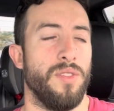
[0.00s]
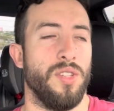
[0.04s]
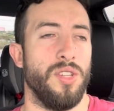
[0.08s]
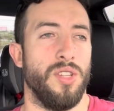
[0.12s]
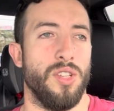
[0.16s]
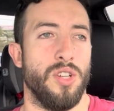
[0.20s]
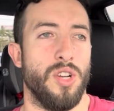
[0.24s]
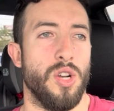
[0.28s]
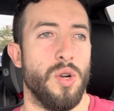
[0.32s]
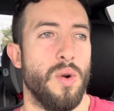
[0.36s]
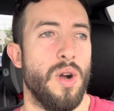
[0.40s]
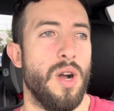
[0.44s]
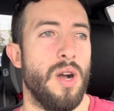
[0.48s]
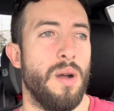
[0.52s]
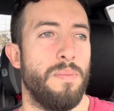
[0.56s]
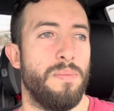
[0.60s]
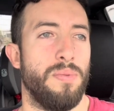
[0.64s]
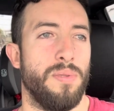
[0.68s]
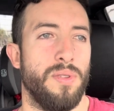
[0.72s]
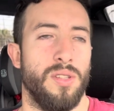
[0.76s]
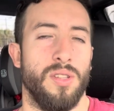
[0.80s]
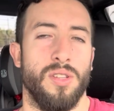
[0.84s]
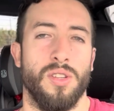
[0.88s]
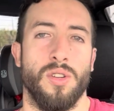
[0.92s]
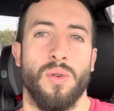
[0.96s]
You go up,
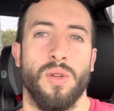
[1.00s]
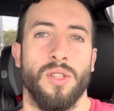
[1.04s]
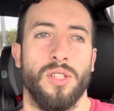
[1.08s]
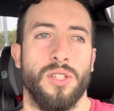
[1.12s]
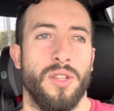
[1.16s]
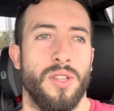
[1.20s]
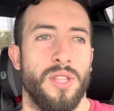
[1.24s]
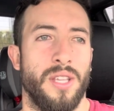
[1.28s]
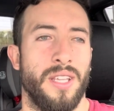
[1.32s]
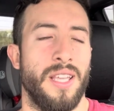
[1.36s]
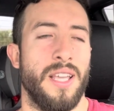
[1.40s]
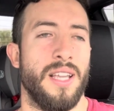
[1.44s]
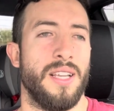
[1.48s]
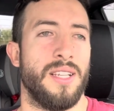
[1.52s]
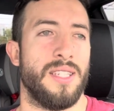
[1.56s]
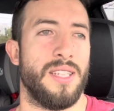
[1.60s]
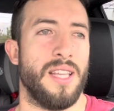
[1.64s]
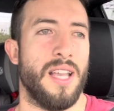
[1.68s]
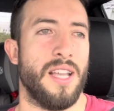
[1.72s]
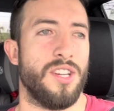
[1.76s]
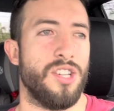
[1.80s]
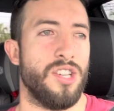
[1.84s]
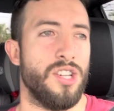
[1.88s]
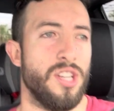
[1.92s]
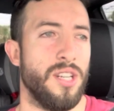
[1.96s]
you go under the gig
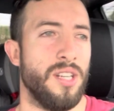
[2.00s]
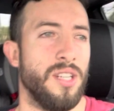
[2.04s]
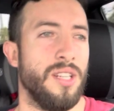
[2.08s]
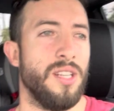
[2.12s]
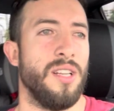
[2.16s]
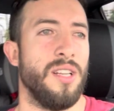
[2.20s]
section,